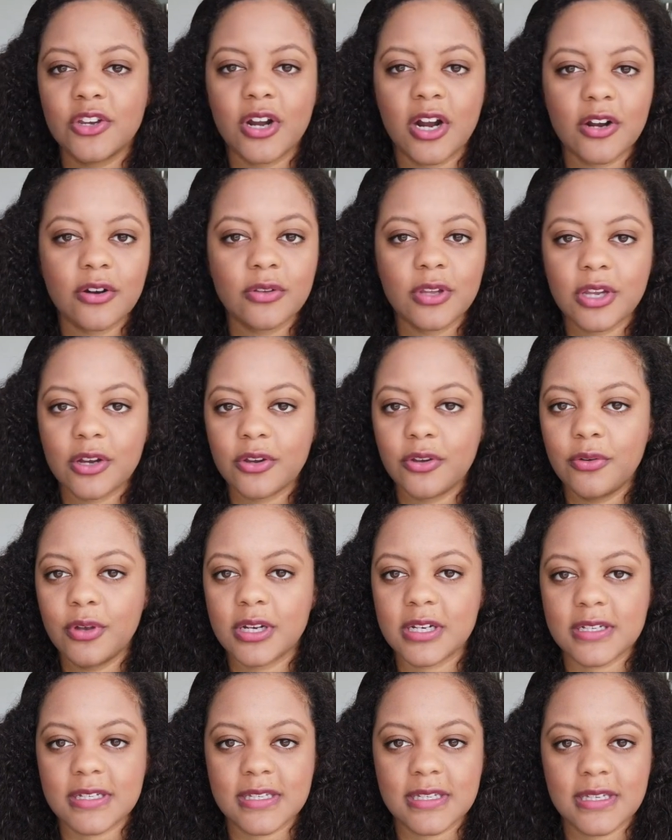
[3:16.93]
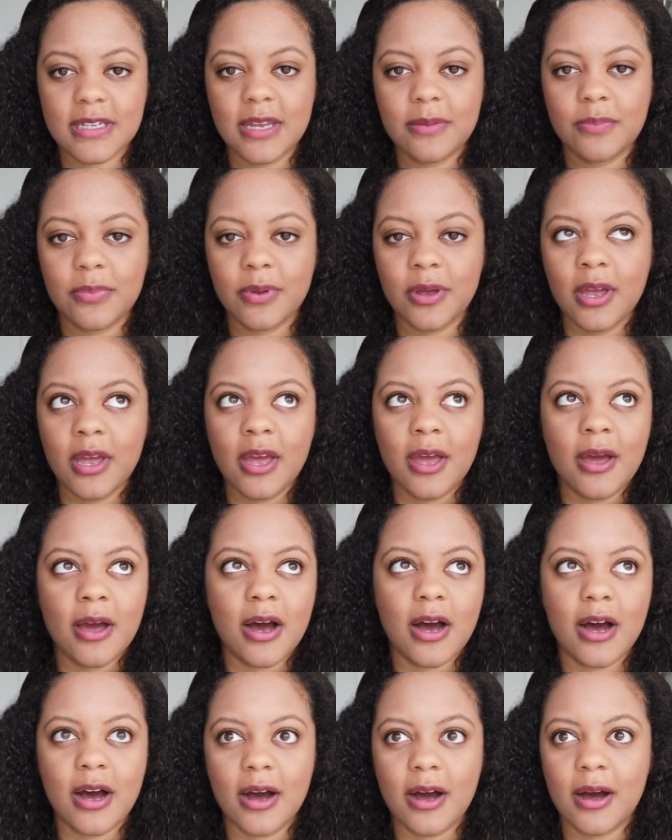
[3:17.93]
Not only are you going to sleep,
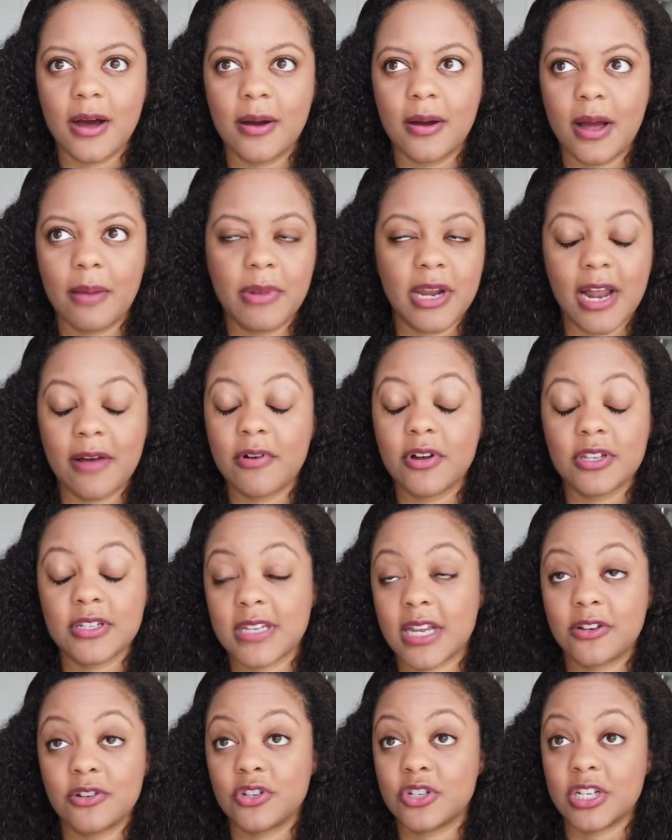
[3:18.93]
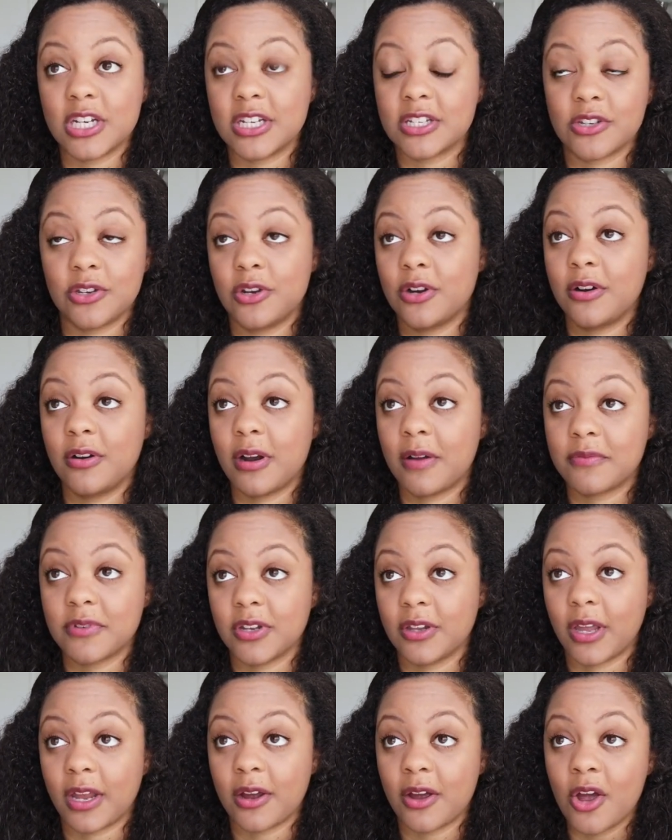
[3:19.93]
have all this energy, so you don't have
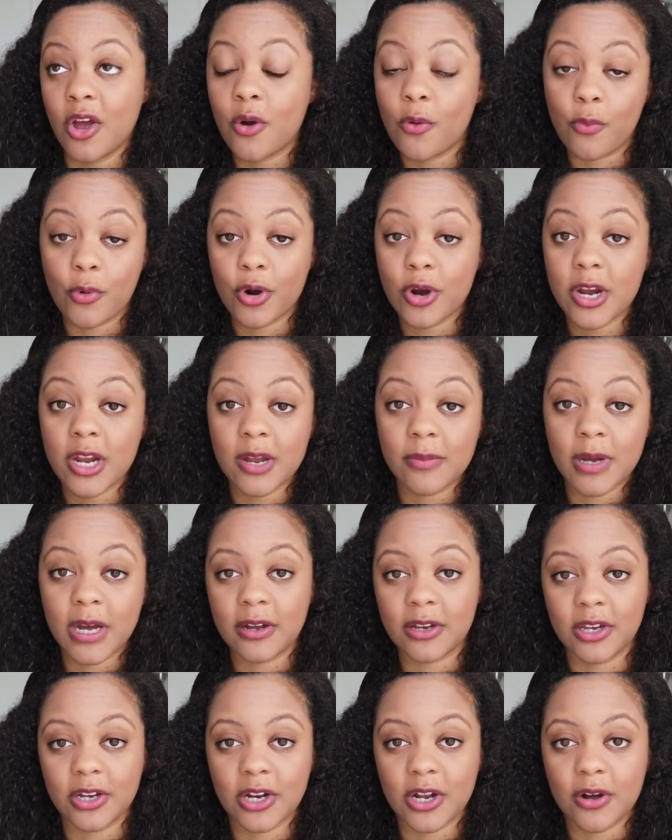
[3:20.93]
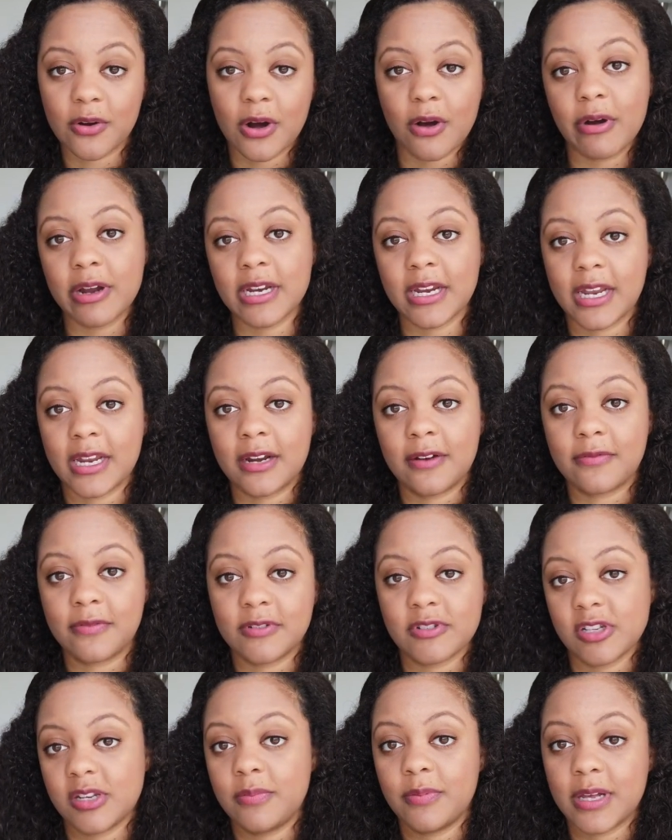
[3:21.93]
to like worry about, oh, I didn't get
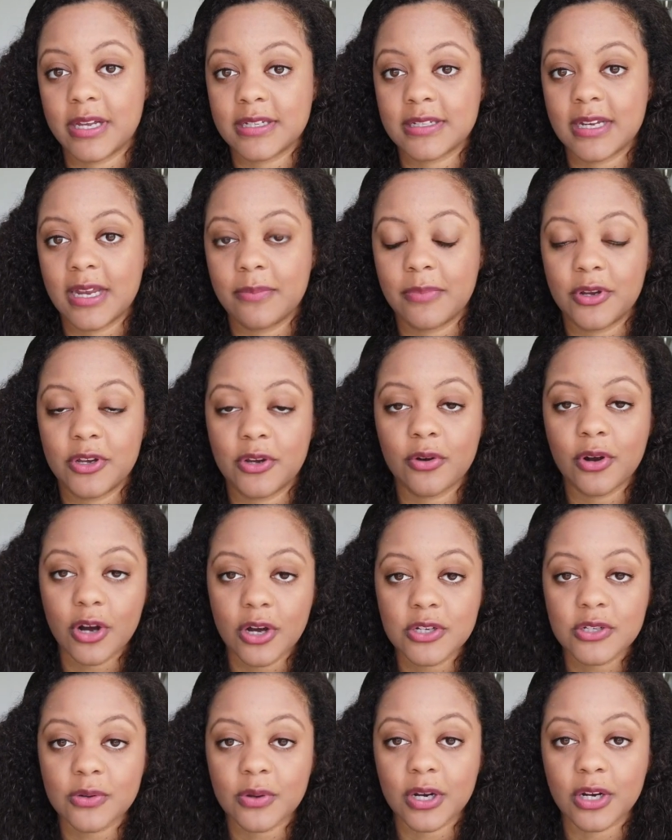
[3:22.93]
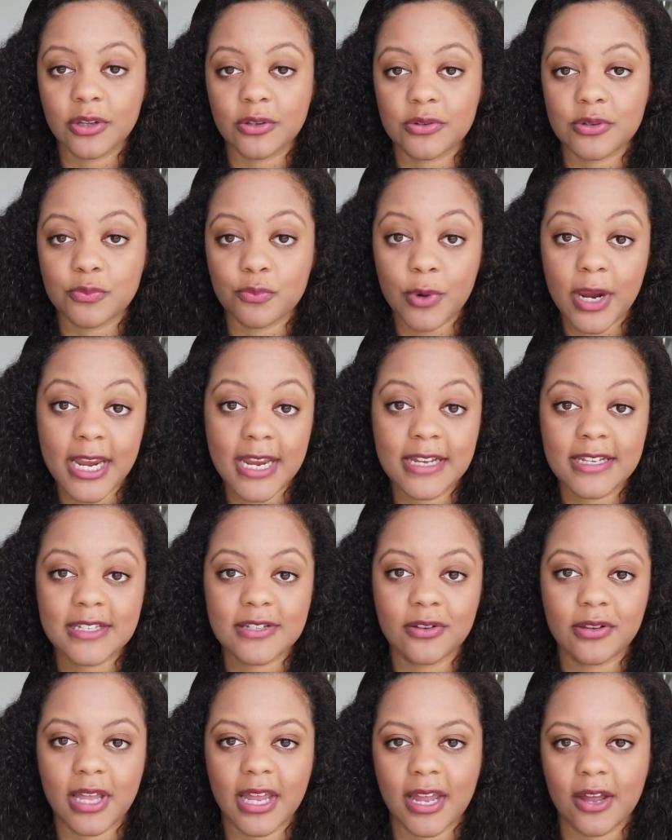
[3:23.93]
enough sleep last night, but you're also going to lose weight.
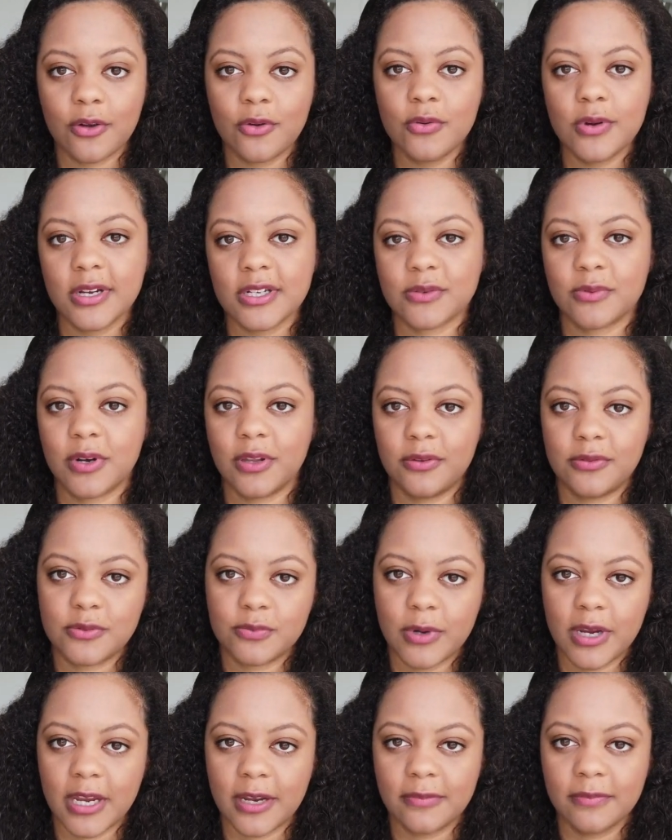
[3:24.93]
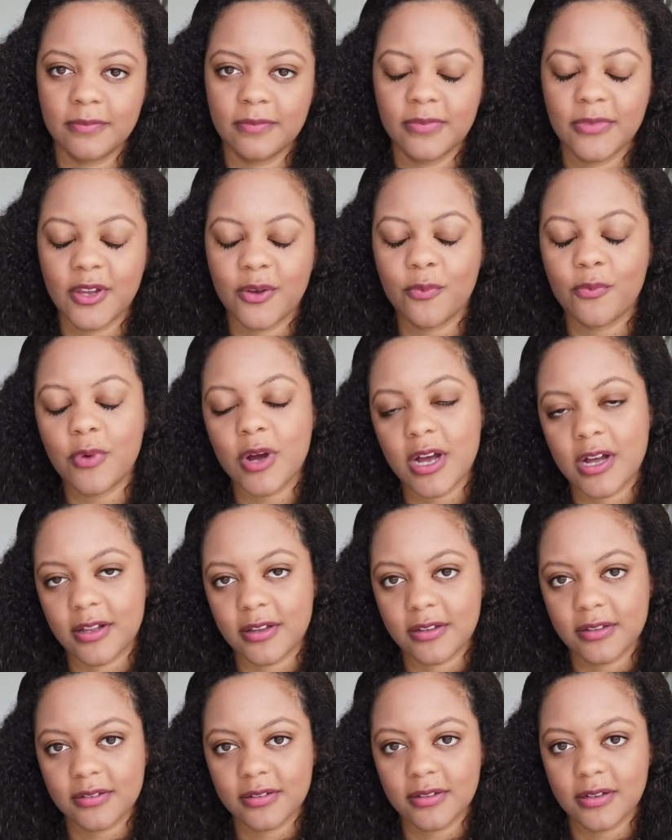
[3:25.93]
So like, who doesn't want to lose weight?
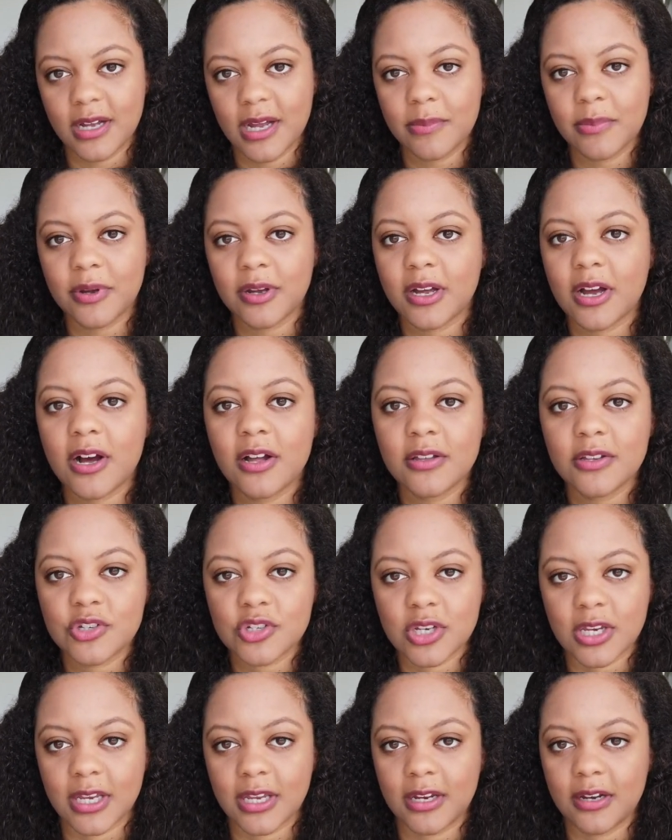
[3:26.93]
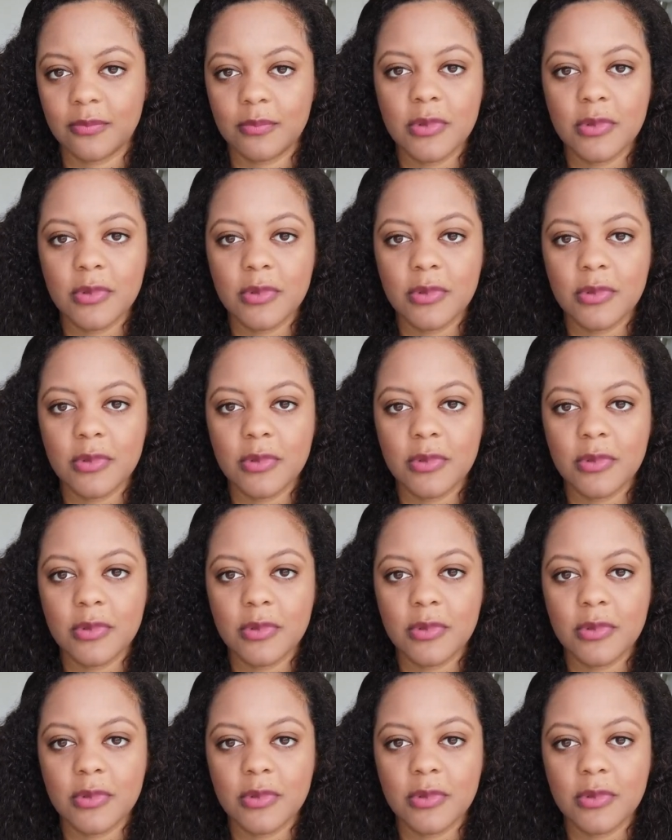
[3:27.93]
Well, I'm a college kid.